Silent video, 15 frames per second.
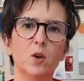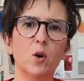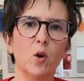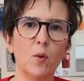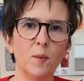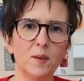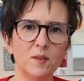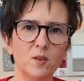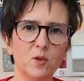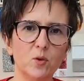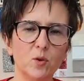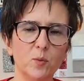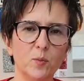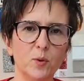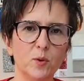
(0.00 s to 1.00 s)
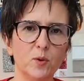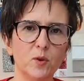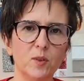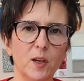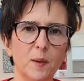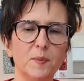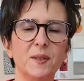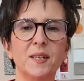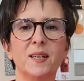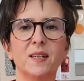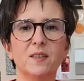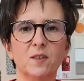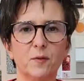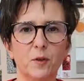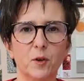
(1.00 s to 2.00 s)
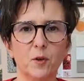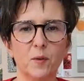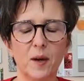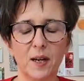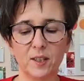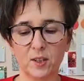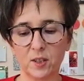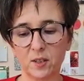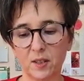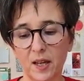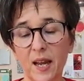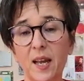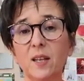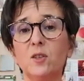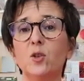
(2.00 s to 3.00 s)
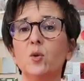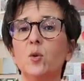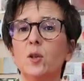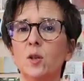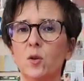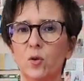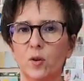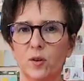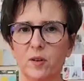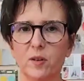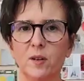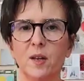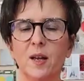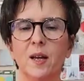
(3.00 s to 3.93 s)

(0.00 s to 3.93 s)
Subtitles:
comments to the prototypes and ask for corrections, and you will order